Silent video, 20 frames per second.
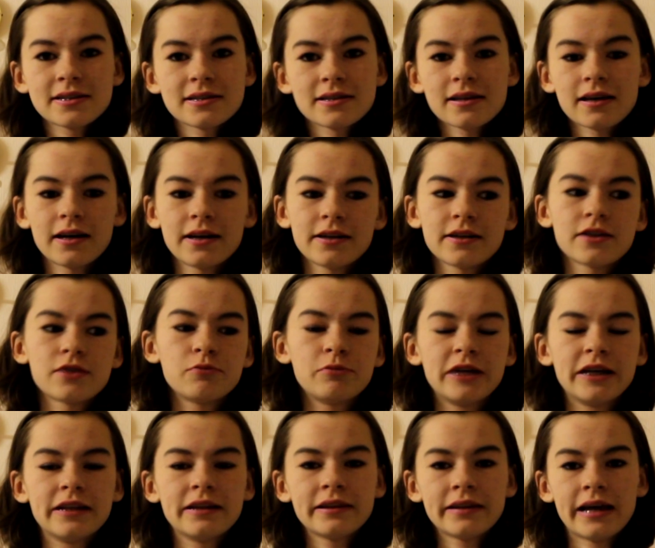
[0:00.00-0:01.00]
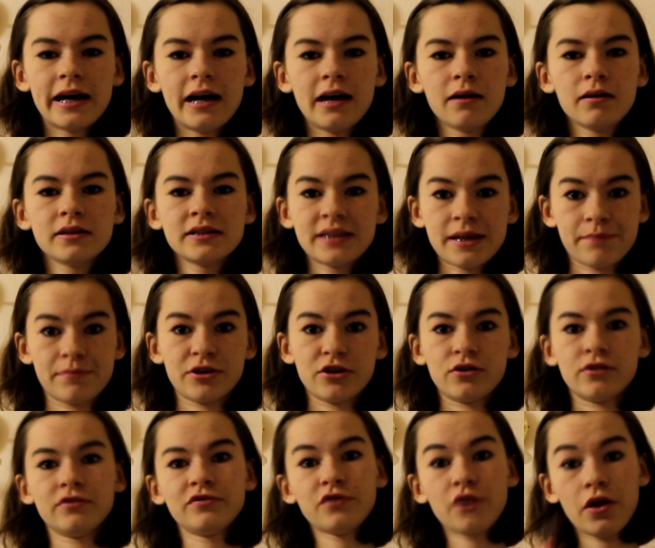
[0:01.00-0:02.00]
is the kind of the bit that set me
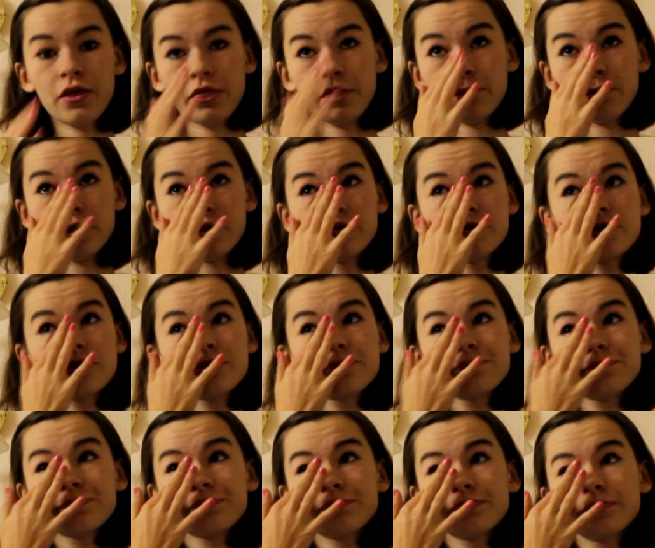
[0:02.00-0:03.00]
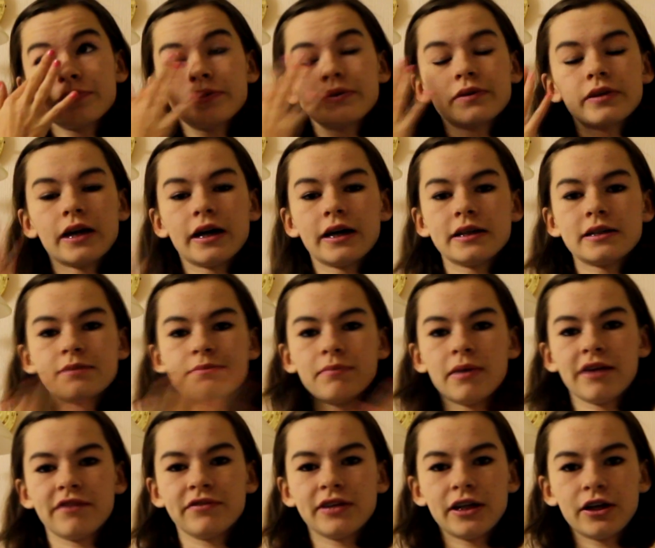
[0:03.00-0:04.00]
off the most. That isn't
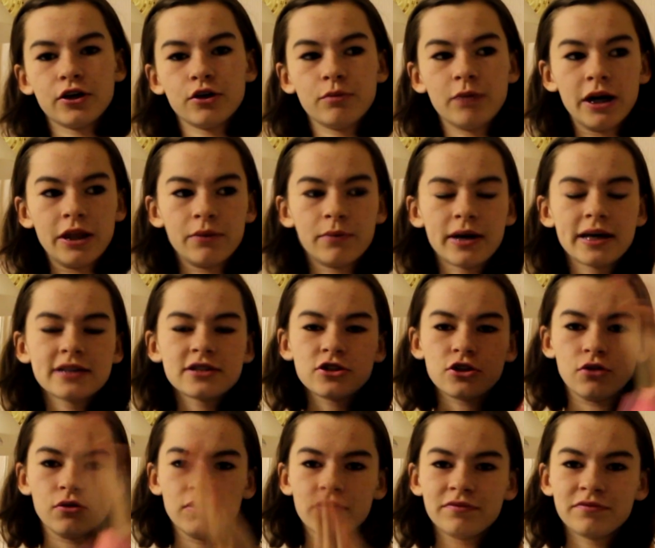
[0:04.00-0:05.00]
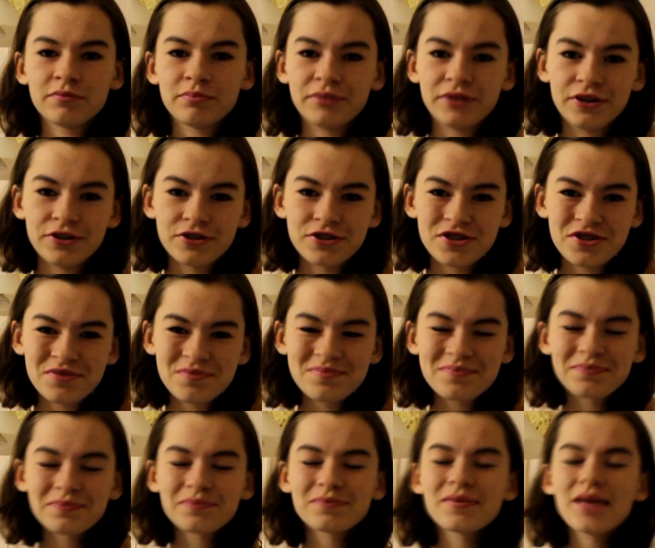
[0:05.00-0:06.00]
my video, by the way, stolen from YouTube.
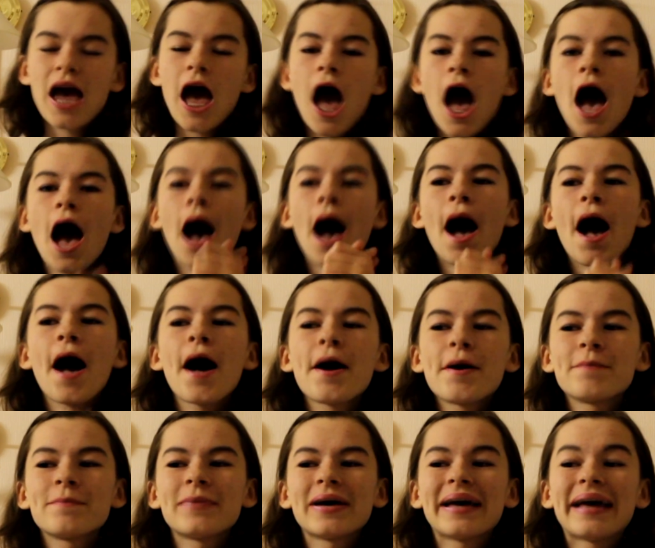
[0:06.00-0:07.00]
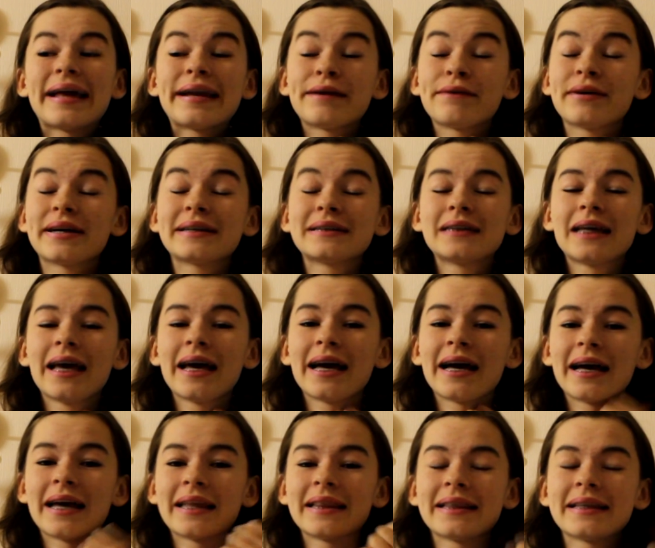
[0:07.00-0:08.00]
But anyway,
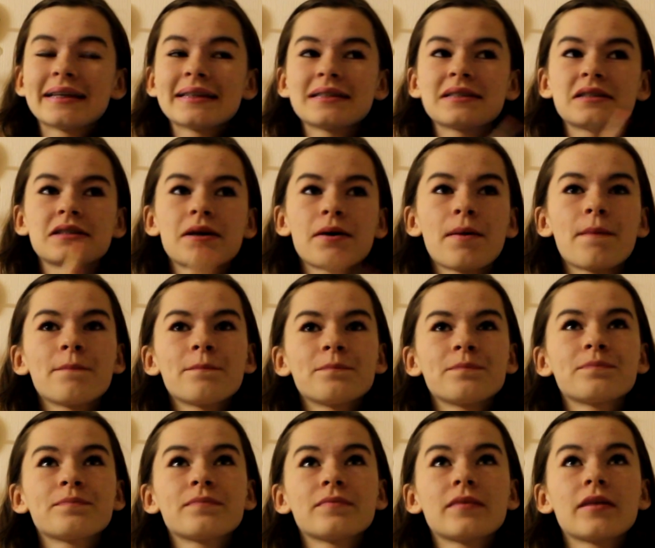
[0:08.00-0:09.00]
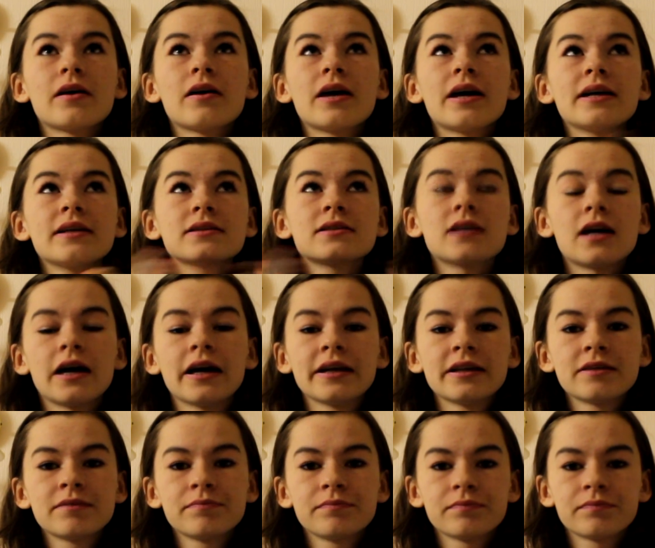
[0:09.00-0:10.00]
this inside,